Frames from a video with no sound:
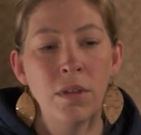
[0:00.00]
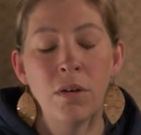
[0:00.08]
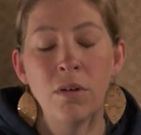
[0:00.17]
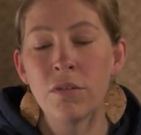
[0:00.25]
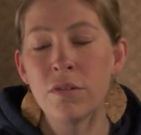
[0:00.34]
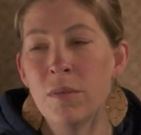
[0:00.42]
the
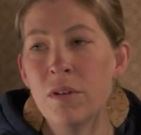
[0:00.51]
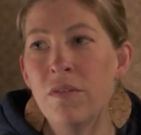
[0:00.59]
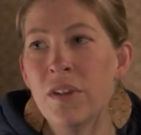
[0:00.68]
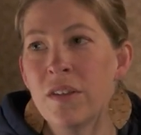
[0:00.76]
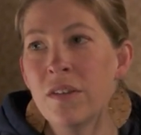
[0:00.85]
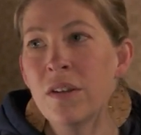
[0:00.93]
ultimate
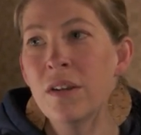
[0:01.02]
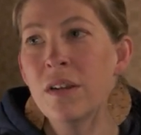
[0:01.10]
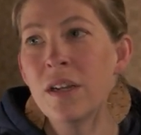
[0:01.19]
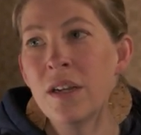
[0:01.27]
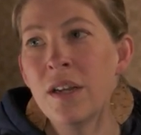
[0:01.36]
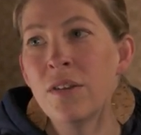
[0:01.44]
fixer,
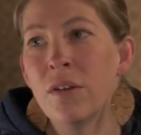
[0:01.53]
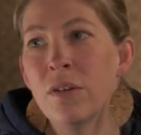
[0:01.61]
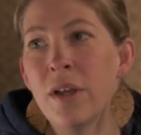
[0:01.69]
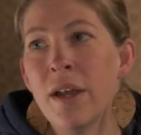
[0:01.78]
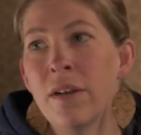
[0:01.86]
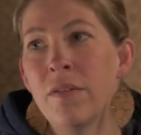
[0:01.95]
and I don't
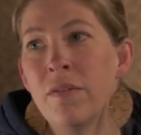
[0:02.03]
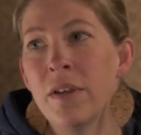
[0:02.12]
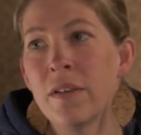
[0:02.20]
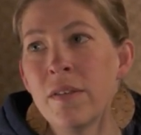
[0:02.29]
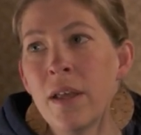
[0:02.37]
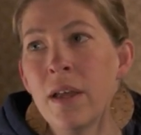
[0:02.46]
know how to
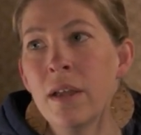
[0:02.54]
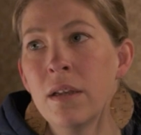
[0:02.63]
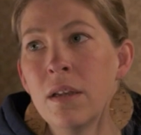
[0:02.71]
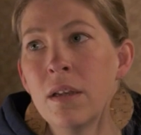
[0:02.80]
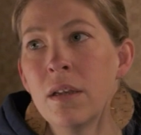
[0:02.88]
fix that.